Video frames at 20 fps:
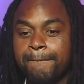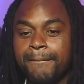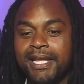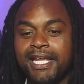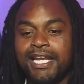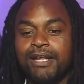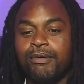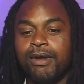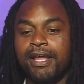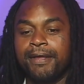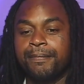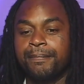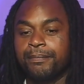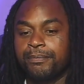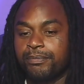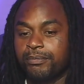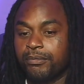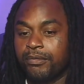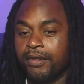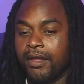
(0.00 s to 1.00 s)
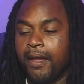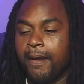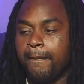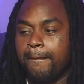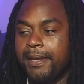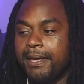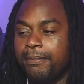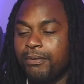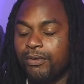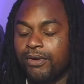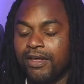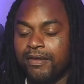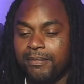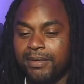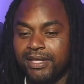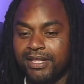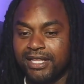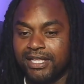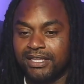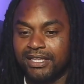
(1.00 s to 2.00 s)
Anyway, people give
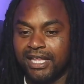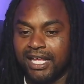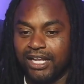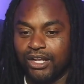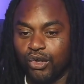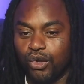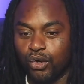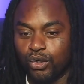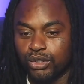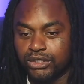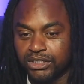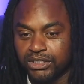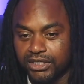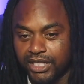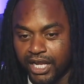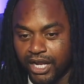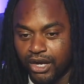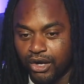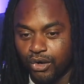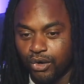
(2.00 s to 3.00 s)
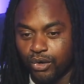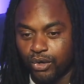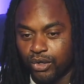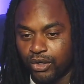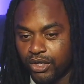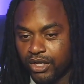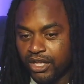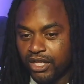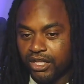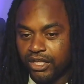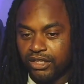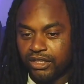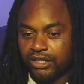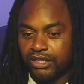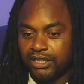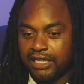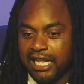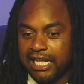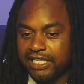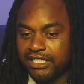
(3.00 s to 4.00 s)
me that long stare or
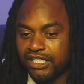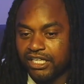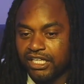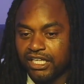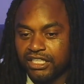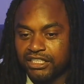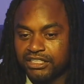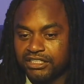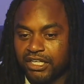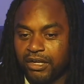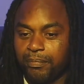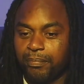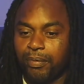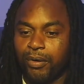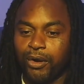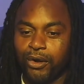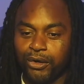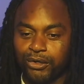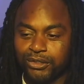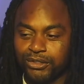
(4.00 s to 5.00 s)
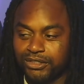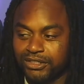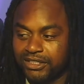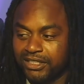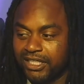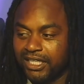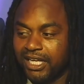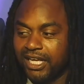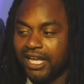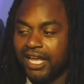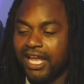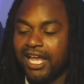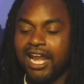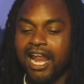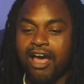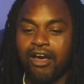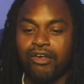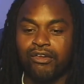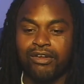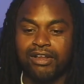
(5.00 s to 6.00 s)
ladies that clutch their purse, and
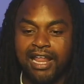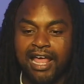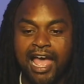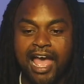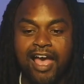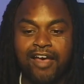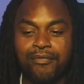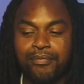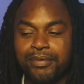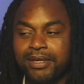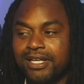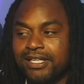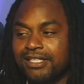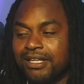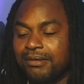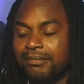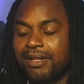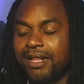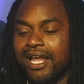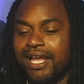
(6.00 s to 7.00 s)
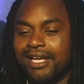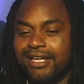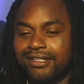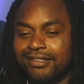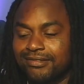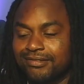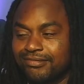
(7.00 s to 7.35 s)
I'll laugh because I'm like,